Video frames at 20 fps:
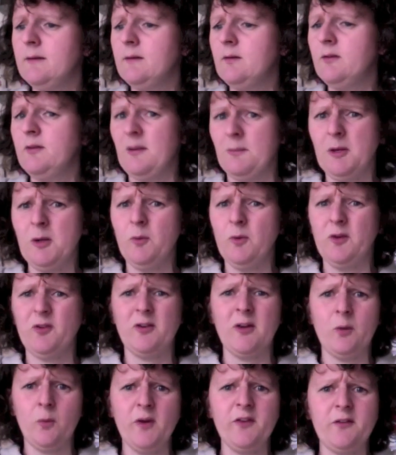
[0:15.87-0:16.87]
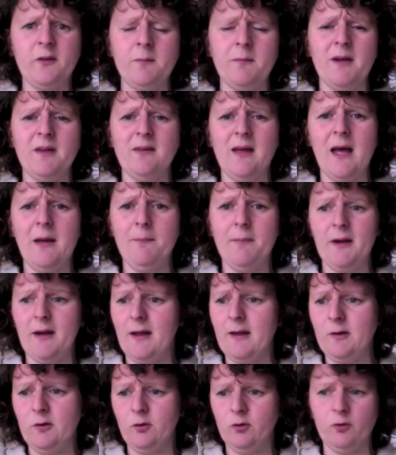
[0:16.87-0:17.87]
somebody would say, wasting my time, but
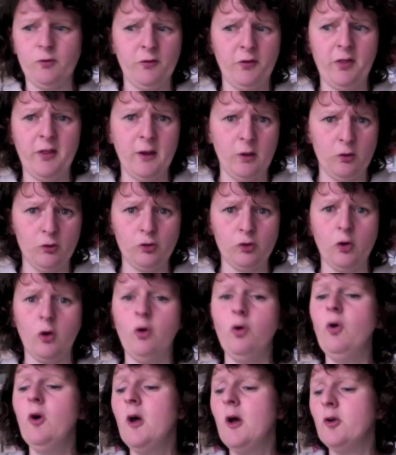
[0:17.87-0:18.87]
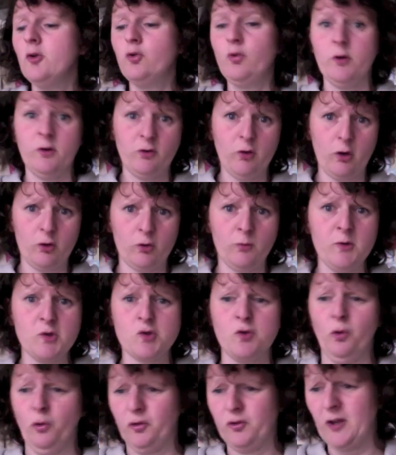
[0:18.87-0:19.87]
I don't think so, doing Talk to Me
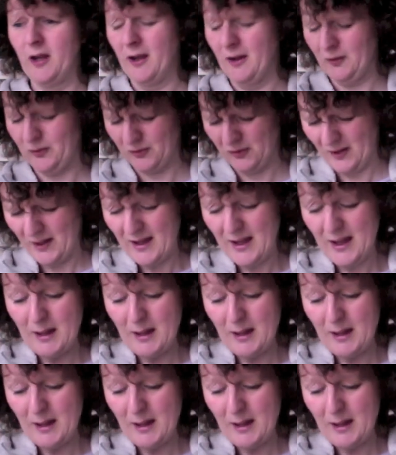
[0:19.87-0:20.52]
Tuesdays.